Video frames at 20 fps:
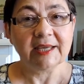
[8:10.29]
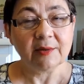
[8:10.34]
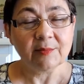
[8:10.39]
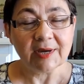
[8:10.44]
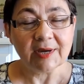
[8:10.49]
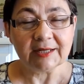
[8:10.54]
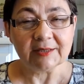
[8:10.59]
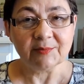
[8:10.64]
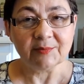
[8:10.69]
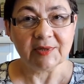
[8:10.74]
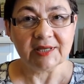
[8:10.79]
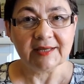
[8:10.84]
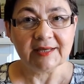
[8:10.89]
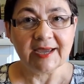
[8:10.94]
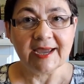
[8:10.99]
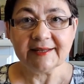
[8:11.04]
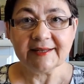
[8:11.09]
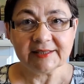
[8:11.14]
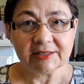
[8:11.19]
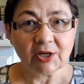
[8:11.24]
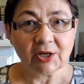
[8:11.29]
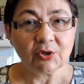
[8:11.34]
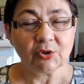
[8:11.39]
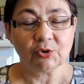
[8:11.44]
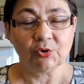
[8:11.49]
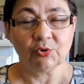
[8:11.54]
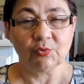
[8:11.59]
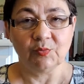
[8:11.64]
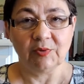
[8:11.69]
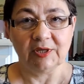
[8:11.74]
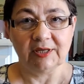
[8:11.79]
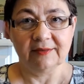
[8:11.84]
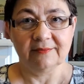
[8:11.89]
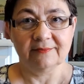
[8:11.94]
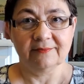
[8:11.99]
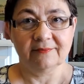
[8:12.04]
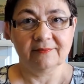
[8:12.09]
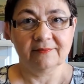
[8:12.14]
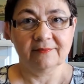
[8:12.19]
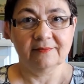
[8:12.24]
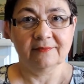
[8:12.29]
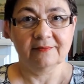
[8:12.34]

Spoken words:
Email me and talk to me.